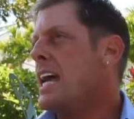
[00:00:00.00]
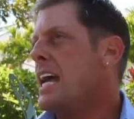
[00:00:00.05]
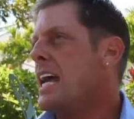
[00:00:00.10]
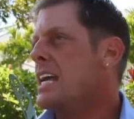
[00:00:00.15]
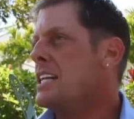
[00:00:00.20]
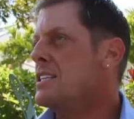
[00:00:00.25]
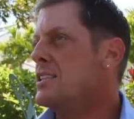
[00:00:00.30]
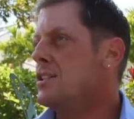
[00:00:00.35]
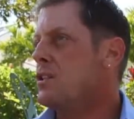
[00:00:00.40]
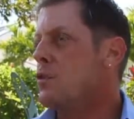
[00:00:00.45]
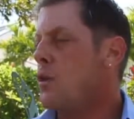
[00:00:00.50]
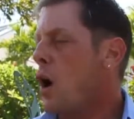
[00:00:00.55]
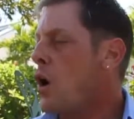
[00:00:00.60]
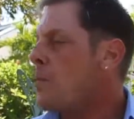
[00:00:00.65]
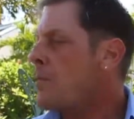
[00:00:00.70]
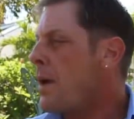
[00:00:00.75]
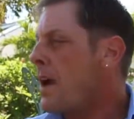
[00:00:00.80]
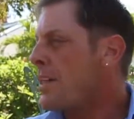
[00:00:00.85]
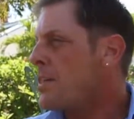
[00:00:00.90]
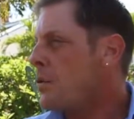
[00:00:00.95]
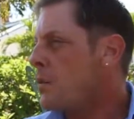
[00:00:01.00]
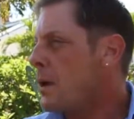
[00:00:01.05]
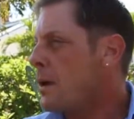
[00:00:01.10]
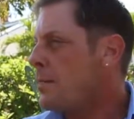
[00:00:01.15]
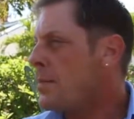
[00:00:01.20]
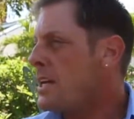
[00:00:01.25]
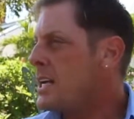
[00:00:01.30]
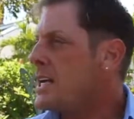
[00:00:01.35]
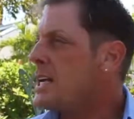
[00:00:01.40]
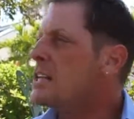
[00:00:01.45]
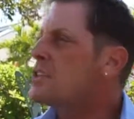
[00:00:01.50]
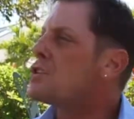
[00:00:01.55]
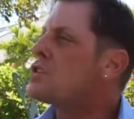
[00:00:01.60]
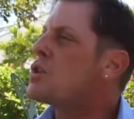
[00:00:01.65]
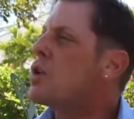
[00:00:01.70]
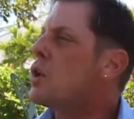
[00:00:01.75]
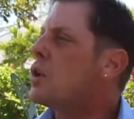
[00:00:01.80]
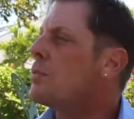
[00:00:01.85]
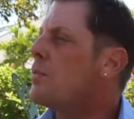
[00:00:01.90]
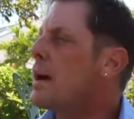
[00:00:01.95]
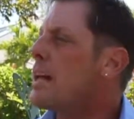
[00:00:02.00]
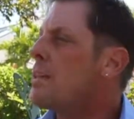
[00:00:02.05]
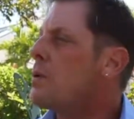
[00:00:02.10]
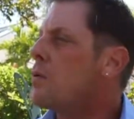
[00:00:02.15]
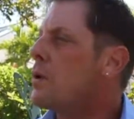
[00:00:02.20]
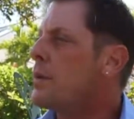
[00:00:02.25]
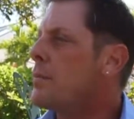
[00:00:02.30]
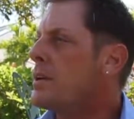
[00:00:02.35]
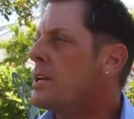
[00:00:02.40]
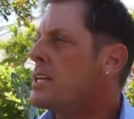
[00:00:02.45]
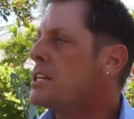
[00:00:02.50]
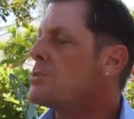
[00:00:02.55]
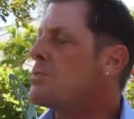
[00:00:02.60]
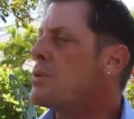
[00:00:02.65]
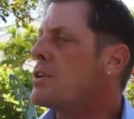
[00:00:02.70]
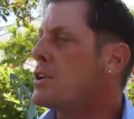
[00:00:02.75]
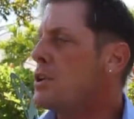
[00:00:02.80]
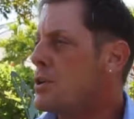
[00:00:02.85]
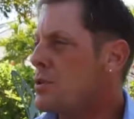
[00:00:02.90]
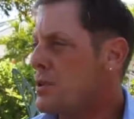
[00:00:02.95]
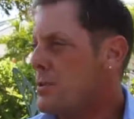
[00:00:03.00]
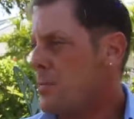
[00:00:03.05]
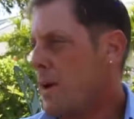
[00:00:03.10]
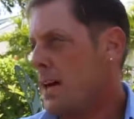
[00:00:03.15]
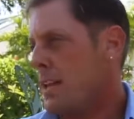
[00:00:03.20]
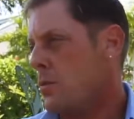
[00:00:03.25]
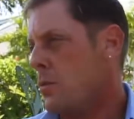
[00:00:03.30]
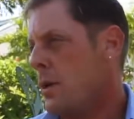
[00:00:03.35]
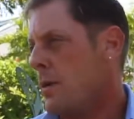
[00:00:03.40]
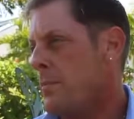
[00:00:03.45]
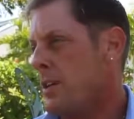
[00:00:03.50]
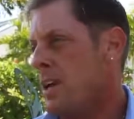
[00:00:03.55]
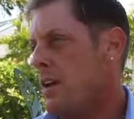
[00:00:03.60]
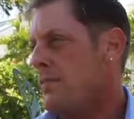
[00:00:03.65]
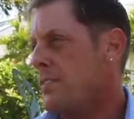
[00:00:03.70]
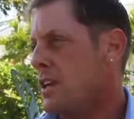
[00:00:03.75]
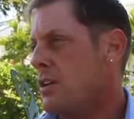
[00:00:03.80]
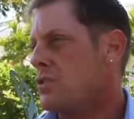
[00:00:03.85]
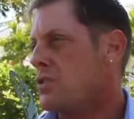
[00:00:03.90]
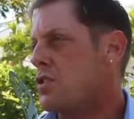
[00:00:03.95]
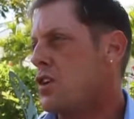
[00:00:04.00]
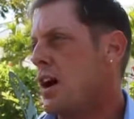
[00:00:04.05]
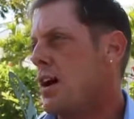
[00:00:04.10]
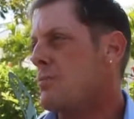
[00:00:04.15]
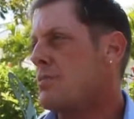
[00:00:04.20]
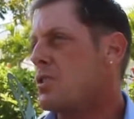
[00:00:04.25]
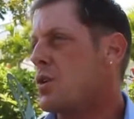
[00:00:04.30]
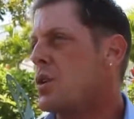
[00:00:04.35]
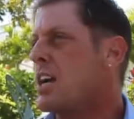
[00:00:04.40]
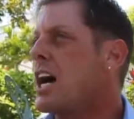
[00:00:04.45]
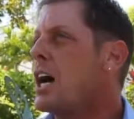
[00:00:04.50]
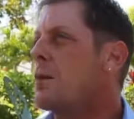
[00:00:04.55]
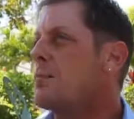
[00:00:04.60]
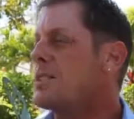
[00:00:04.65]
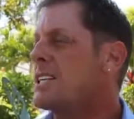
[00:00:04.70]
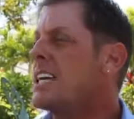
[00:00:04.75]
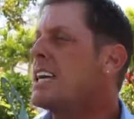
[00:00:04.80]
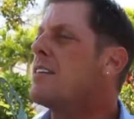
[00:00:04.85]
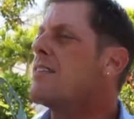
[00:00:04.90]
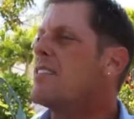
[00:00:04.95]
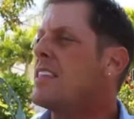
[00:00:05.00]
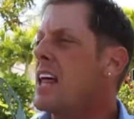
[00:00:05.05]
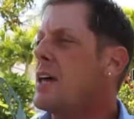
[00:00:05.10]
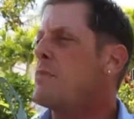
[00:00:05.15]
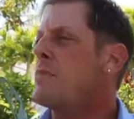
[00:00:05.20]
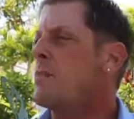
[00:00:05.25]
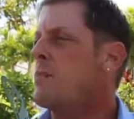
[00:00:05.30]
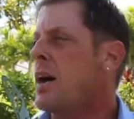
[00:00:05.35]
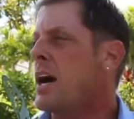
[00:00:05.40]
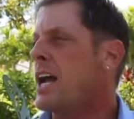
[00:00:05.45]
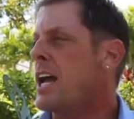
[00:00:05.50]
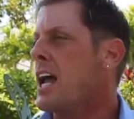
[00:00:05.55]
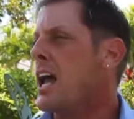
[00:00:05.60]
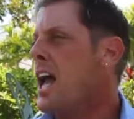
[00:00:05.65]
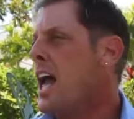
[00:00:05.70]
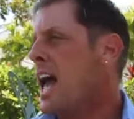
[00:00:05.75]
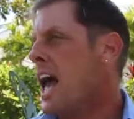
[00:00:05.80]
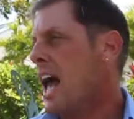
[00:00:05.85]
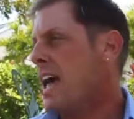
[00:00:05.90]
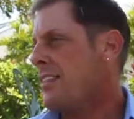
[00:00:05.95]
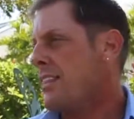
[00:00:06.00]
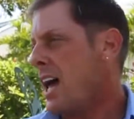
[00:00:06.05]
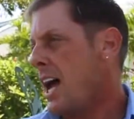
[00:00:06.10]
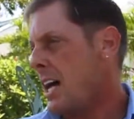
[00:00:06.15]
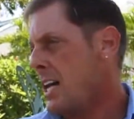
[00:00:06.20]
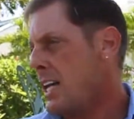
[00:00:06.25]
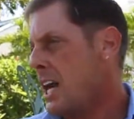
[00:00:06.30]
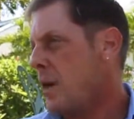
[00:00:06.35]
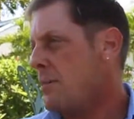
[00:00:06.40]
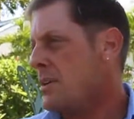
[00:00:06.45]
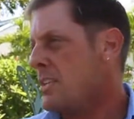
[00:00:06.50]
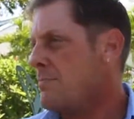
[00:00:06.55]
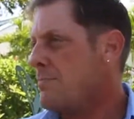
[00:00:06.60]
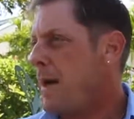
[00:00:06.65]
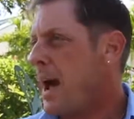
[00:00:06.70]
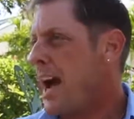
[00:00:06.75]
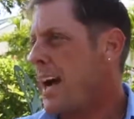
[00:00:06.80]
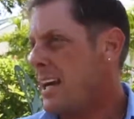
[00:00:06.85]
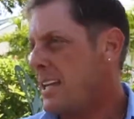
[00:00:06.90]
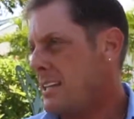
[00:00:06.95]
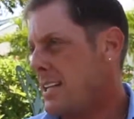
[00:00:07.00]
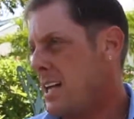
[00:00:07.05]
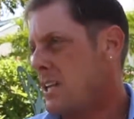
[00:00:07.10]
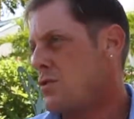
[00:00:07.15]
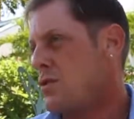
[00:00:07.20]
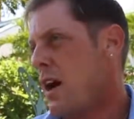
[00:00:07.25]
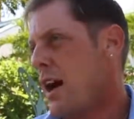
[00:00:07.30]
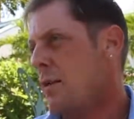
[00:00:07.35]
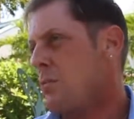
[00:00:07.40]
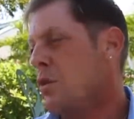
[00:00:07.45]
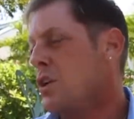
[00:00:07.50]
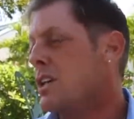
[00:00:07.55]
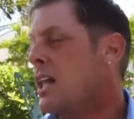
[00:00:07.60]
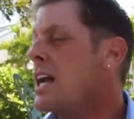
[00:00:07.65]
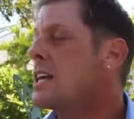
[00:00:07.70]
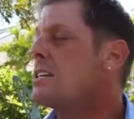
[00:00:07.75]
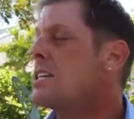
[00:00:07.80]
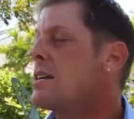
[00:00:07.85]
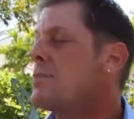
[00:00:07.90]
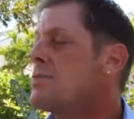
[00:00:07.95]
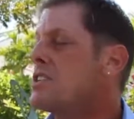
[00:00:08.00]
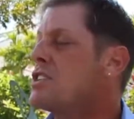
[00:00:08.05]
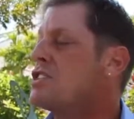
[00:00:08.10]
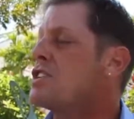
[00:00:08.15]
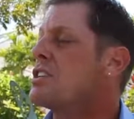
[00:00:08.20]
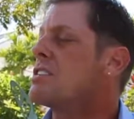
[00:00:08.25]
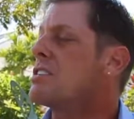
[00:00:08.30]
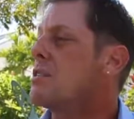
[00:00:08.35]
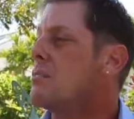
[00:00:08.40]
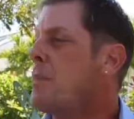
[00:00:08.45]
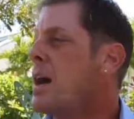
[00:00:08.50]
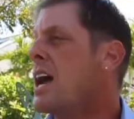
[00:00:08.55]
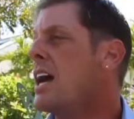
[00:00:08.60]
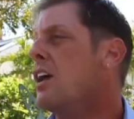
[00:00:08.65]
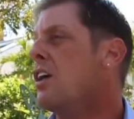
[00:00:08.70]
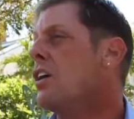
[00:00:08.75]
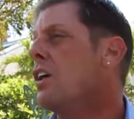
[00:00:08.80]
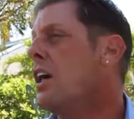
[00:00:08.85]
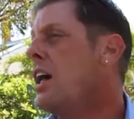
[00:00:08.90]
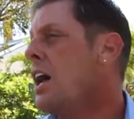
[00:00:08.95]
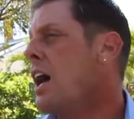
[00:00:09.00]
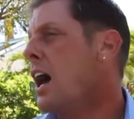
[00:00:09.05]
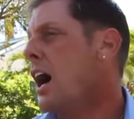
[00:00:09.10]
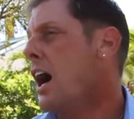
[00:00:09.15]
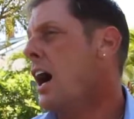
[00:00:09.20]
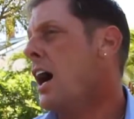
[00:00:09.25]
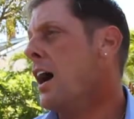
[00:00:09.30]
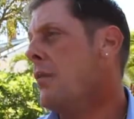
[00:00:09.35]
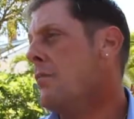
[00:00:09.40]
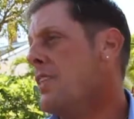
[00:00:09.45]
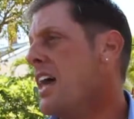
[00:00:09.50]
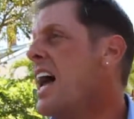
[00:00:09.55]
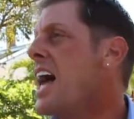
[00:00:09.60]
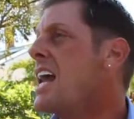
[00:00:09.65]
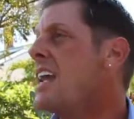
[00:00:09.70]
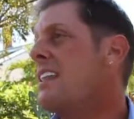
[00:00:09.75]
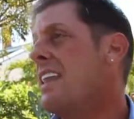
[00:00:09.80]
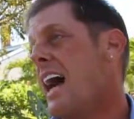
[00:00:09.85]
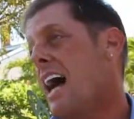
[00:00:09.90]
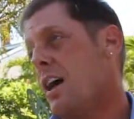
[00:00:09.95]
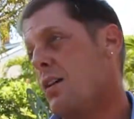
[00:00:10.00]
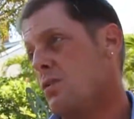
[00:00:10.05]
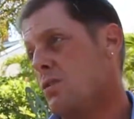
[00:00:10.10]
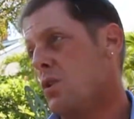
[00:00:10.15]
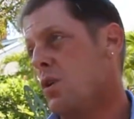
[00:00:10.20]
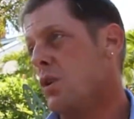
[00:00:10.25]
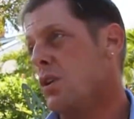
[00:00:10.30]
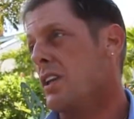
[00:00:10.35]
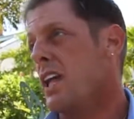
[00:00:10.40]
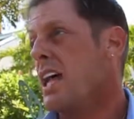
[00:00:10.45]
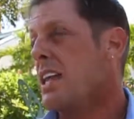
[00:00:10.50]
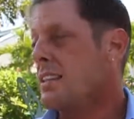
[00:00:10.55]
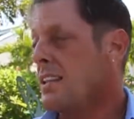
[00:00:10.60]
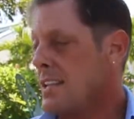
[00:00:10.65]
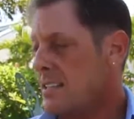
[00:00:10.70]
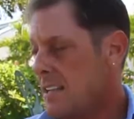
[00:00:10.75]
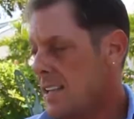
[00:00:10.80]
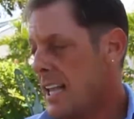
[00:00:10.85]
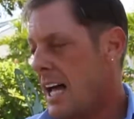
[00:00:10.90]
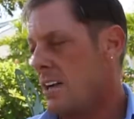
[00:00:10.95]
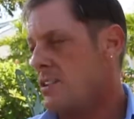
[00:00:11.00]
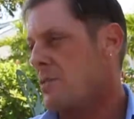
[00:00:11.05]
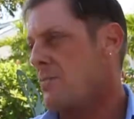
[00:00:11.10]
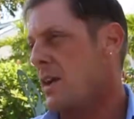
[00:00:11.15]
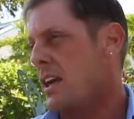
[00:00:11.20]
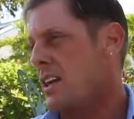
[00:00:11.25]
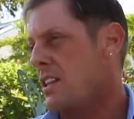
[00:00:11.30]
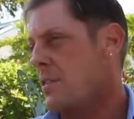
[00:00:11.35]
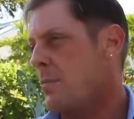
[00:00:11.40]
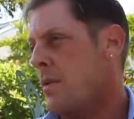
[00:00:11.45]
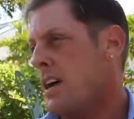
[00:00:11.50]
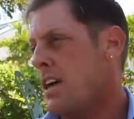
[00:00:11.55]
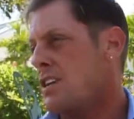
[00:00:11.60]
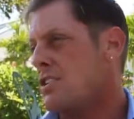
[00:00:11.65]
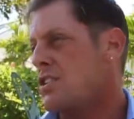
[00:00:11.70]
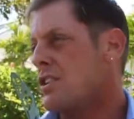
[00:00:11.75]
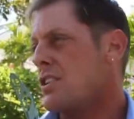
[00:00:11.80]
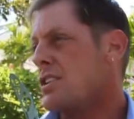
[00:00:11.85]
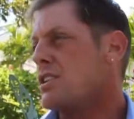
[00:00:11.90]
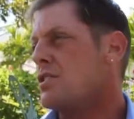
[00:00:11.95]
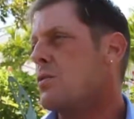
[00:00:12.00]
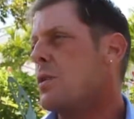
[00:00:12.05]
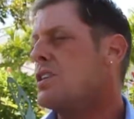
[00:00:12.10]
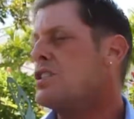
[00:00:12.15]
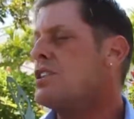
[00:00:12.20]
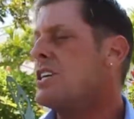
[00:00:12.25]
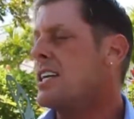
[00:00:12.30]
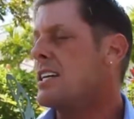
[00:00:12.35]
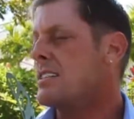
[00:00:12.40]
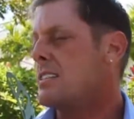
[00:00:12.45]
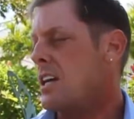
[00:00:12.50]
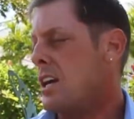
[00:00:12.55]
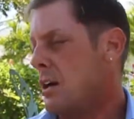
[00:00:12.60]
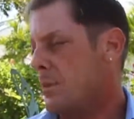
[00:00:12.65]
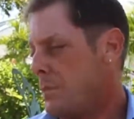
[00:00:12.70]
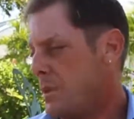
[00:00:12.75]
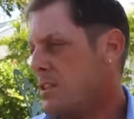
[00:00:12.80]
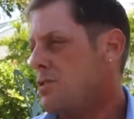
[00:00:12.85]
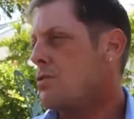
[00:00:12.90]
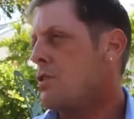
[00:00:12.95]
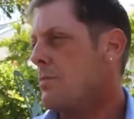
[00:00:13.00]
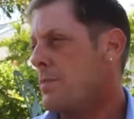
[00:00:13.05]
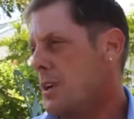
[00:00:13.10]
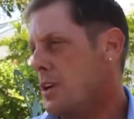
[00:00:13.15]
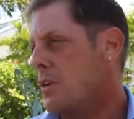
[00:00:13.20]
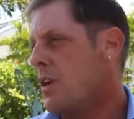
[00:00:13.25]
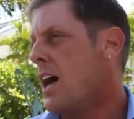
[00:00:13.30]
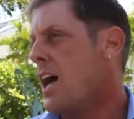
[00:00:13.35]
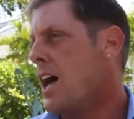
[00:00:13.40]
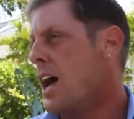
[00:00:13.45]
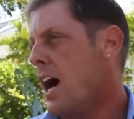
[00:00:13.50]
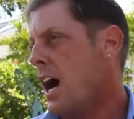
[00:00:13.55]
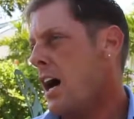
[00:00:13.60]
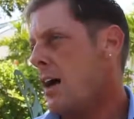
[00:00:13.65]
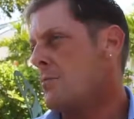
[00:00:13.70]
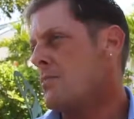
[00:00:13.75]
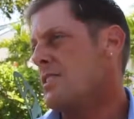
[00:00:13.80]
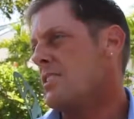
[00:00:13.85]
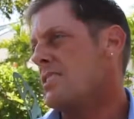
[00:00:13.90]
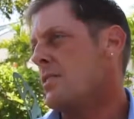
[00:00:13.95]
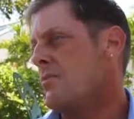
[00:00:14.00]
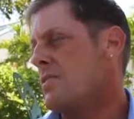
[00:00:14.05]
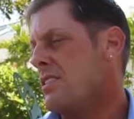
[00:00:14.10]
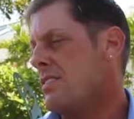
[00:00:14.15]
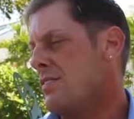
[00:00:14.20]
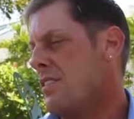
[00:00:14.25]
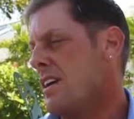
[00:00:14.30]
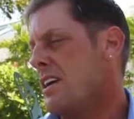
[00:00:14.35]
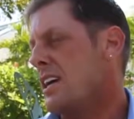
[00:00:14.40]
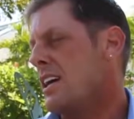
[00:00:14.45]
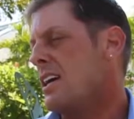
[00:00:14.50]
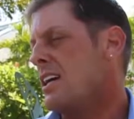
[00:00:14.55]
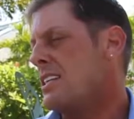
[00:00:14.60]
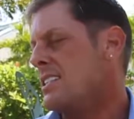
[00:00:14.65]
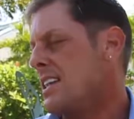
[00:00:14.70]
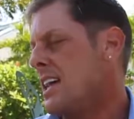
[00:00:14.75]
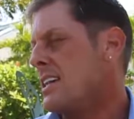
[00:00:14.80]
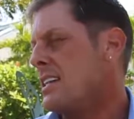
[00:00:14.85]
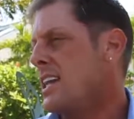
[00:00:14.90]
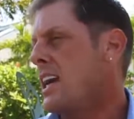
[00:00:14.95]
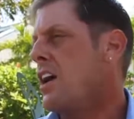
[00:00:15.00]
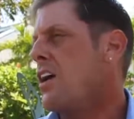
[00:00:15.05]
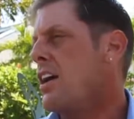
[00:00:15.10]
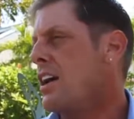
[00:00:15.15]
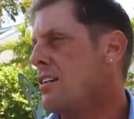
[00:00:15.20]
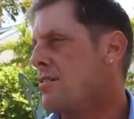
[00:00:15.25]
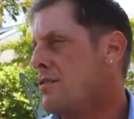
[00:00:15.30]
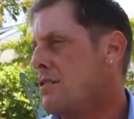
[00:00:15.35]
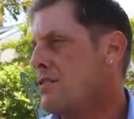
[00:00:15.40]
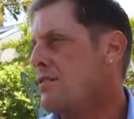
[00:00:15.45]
it's grown by the women, it's sold by the women, it's produced by the women of those tribes, so it helps give them the money and the economics back in that tribe, where a lot of times it's just the male, the head of the household, that is allowed to make the money. So this way she gets to help contribute to some of the funding and caring of her